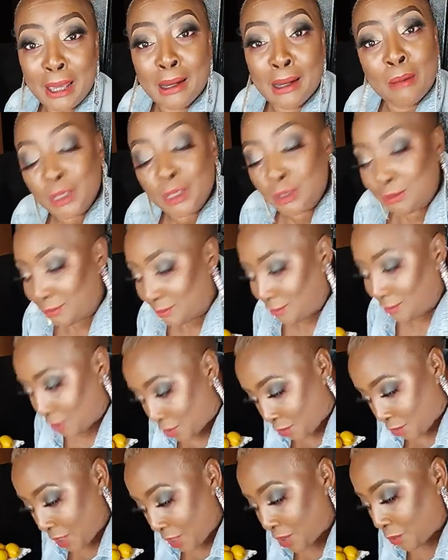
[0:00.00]
I'm going to
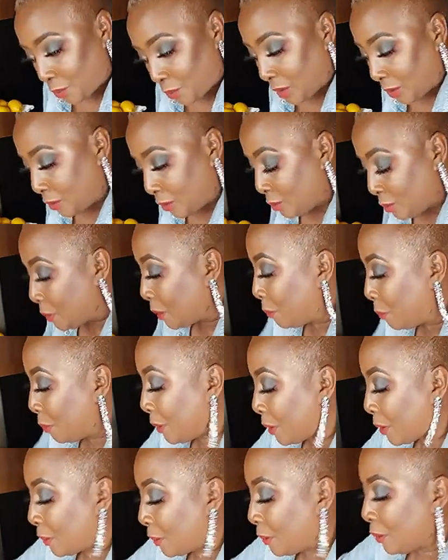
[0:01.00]
dredge it with a little bit of
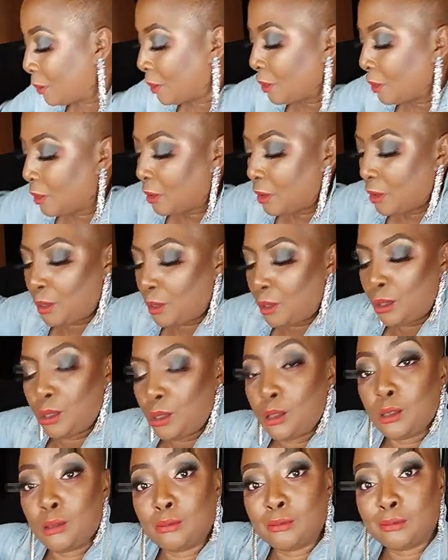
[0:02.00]
butter
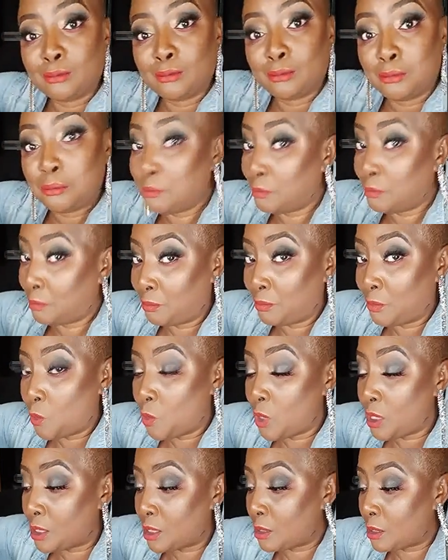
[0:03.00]
um,
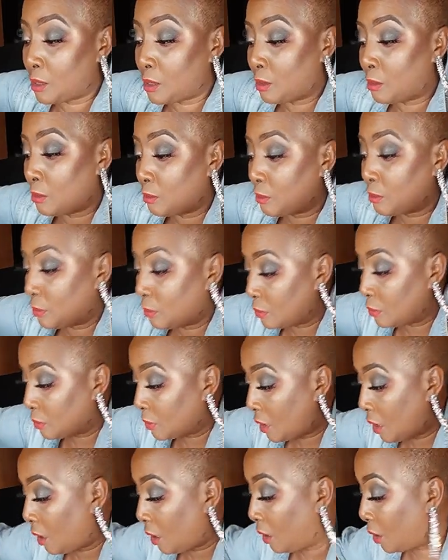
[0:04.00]
with some
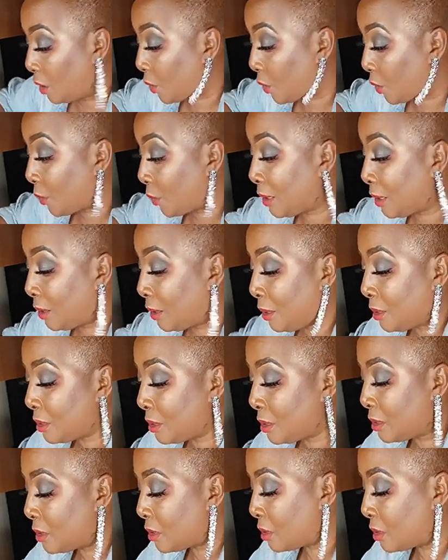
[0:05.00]
uh, green
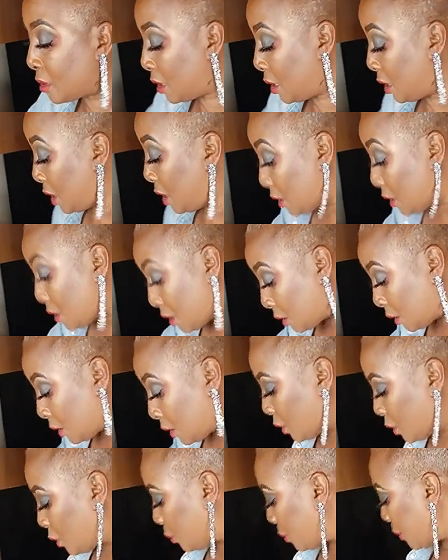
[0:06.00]
onions in it in a
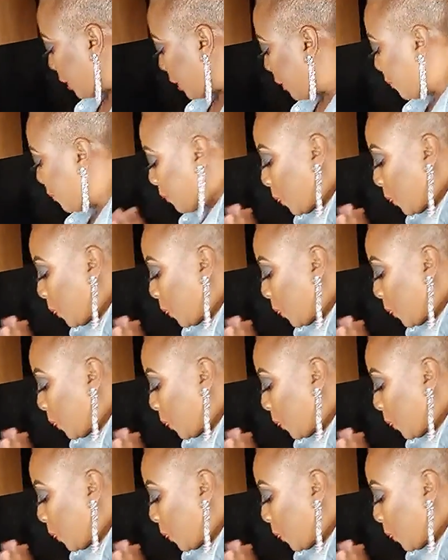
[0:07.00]
little bit.